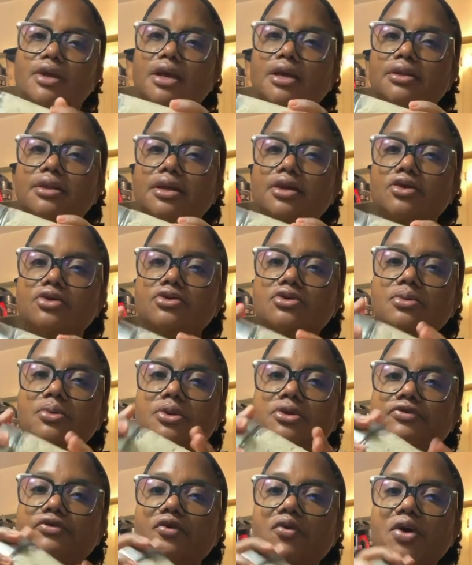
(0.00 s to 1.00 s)
Thank you so
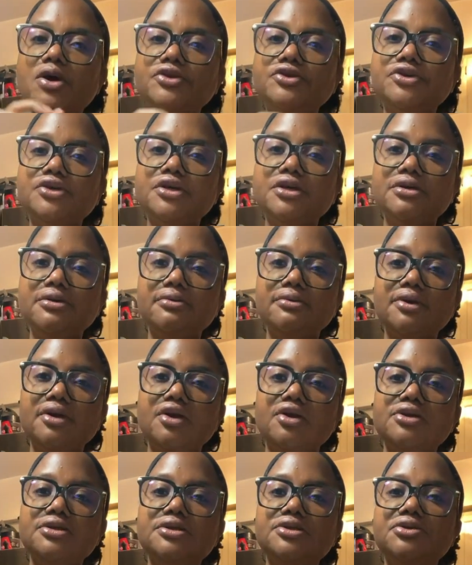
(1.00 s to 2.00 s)
much for watching, and
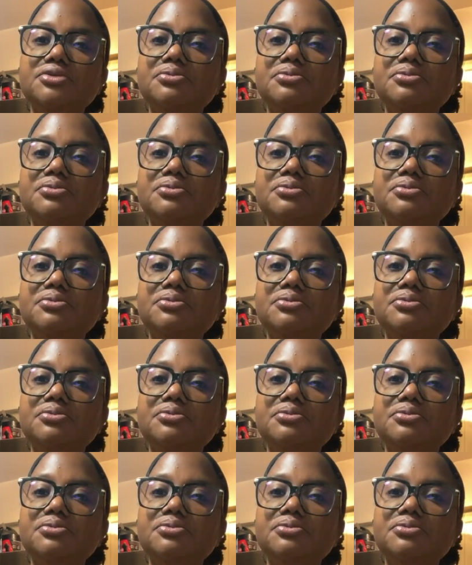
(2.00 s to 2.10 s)
I'll see you